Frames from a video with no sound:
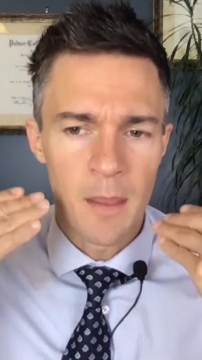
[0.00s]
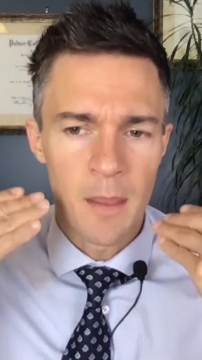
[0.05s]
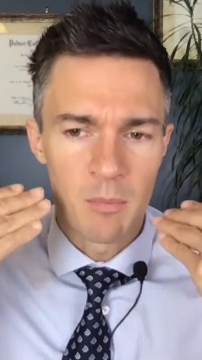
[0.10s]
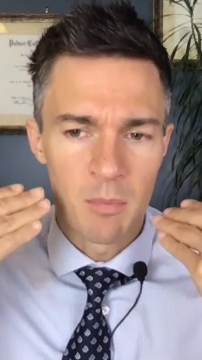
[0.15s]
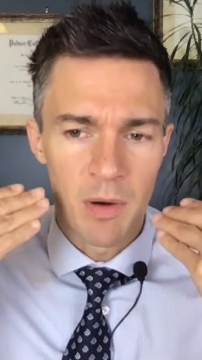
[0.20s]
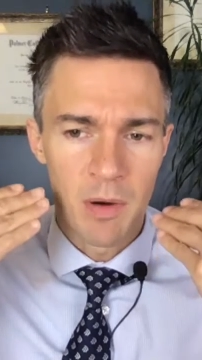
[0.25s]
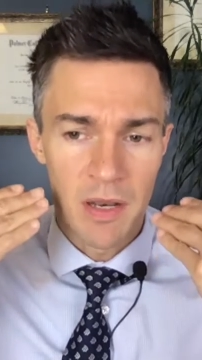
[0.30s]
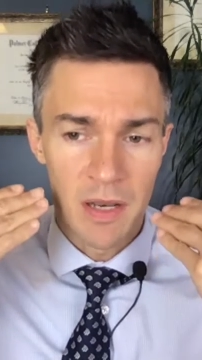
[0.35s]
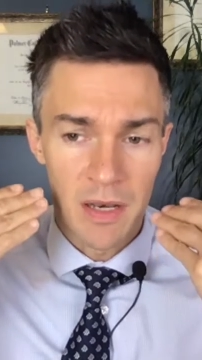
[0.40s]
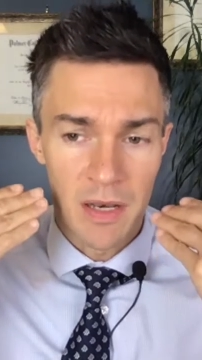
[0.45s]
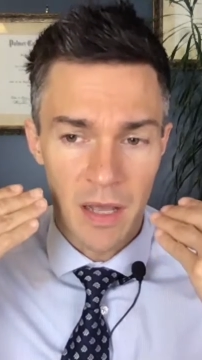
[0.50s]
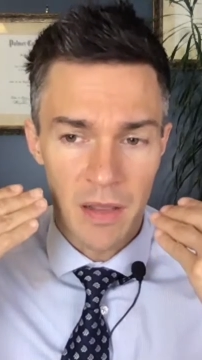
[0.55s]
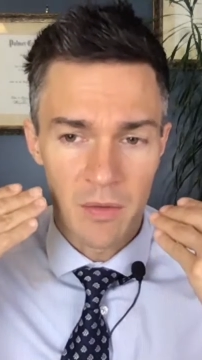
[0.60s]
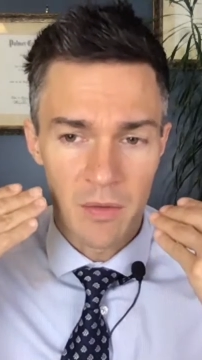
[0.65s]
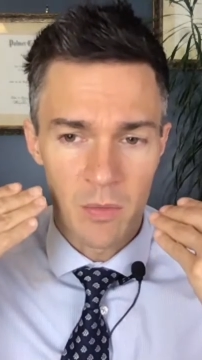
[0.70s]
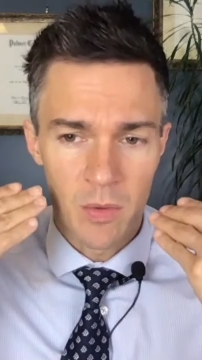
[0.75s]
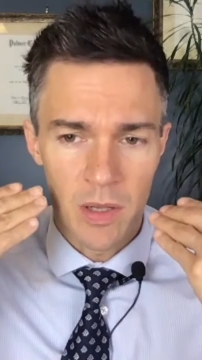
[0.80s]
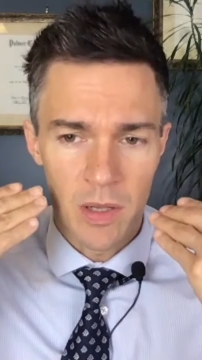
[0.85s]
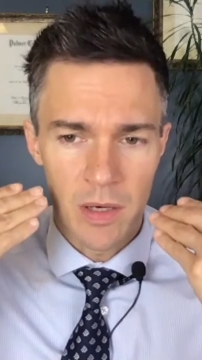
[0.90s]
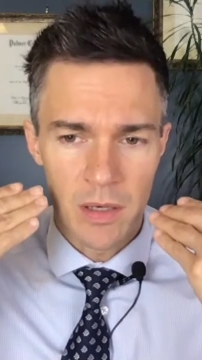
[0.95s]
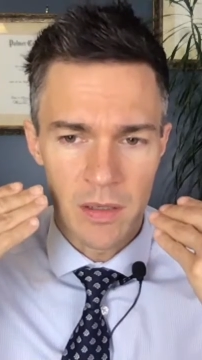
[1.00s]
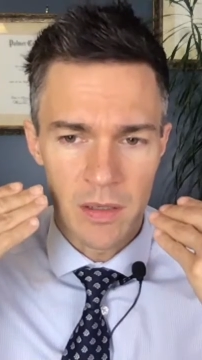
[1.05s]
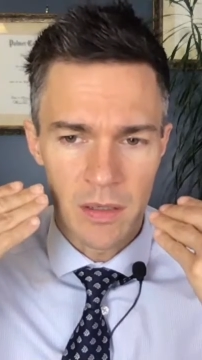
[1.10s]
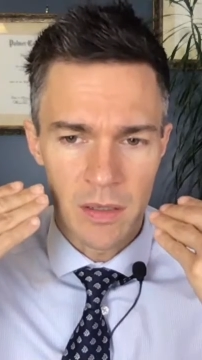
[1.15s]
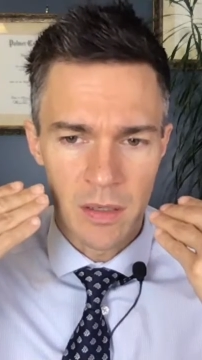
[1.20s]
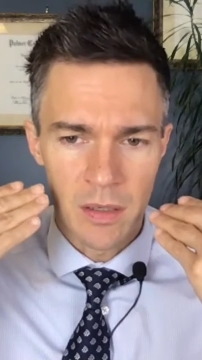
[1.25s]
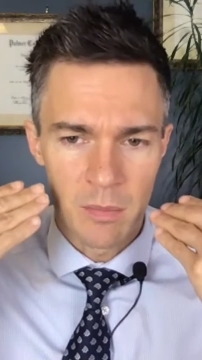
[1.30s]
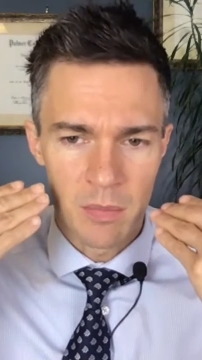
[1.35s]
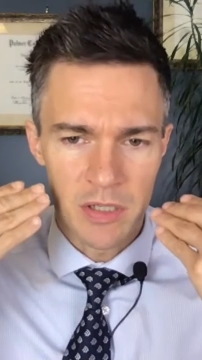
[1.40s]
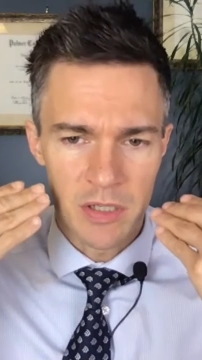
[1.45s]
But another one,
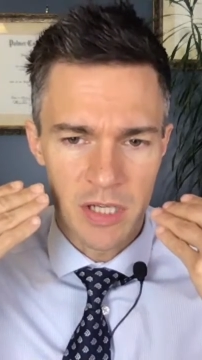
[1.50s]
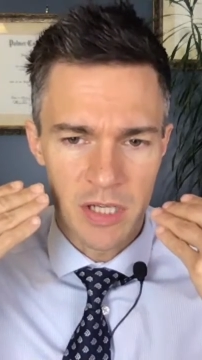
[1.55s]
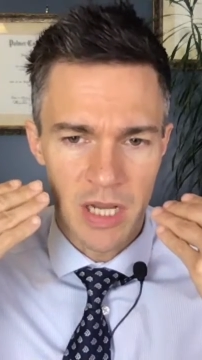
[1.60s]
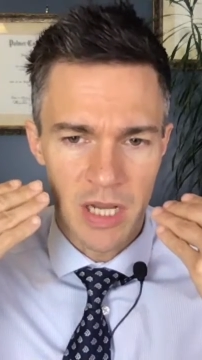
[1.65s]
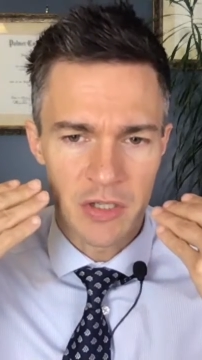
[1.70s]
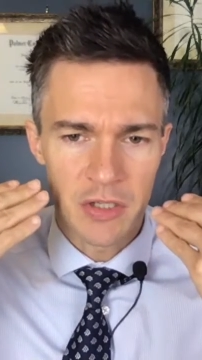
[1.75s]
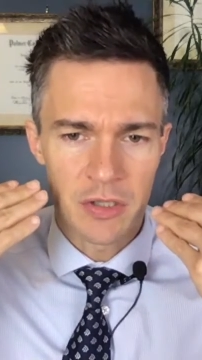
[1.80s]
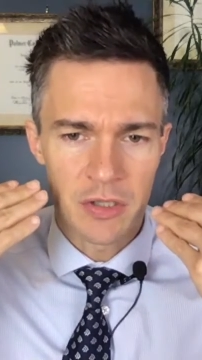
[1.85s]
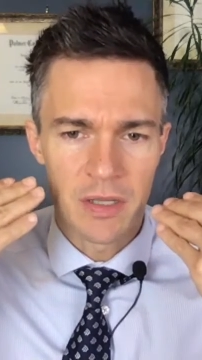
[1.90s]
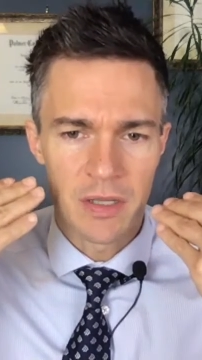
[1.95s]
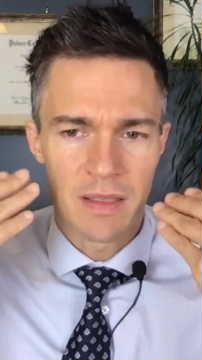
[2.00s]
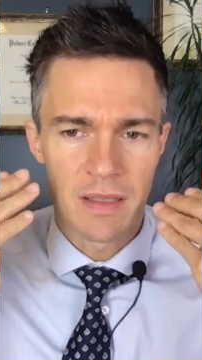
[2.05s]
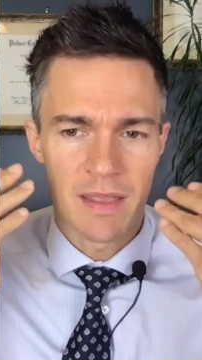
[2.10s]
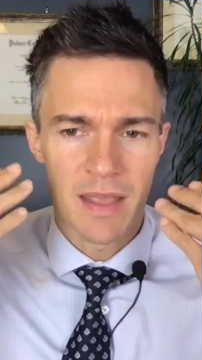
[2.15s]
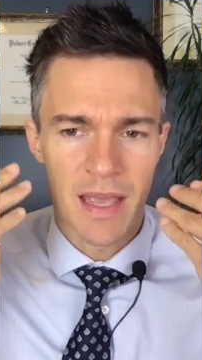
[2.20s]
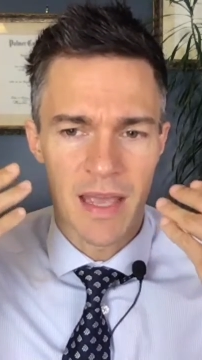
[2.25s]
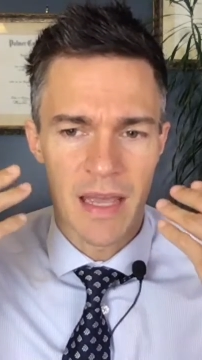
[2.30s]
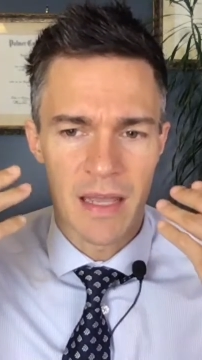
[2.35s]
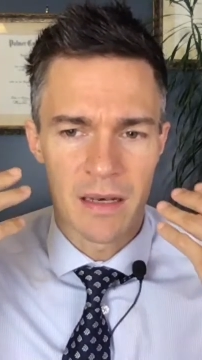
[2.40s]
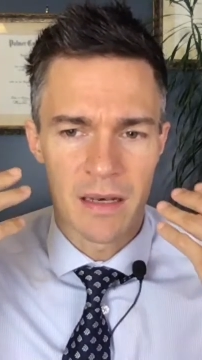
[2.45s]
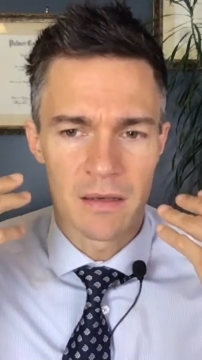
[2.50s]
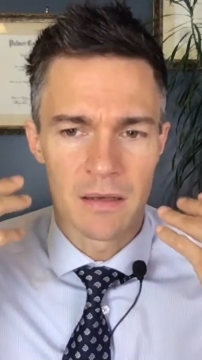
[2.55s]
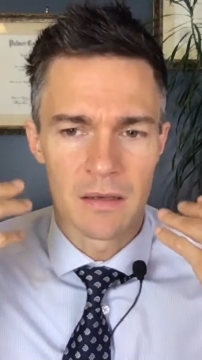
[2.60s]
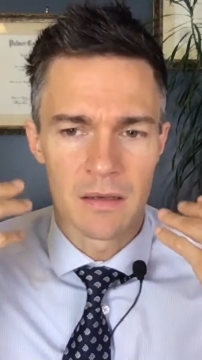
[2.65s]
potentially, that